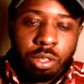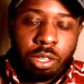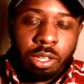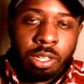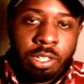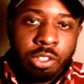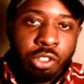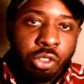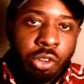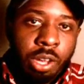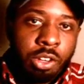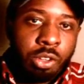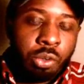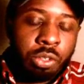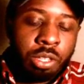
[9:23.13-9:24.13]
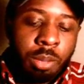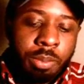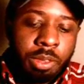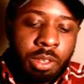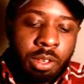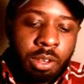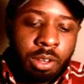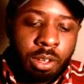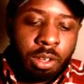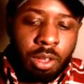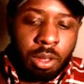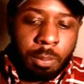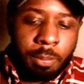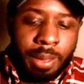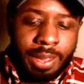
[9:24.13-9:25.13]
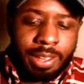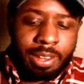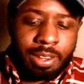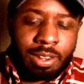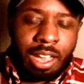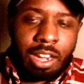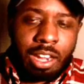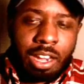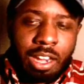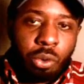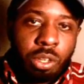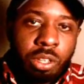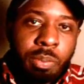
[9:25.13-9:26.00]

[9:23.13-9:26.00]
The Clintons tried to do something back in '94.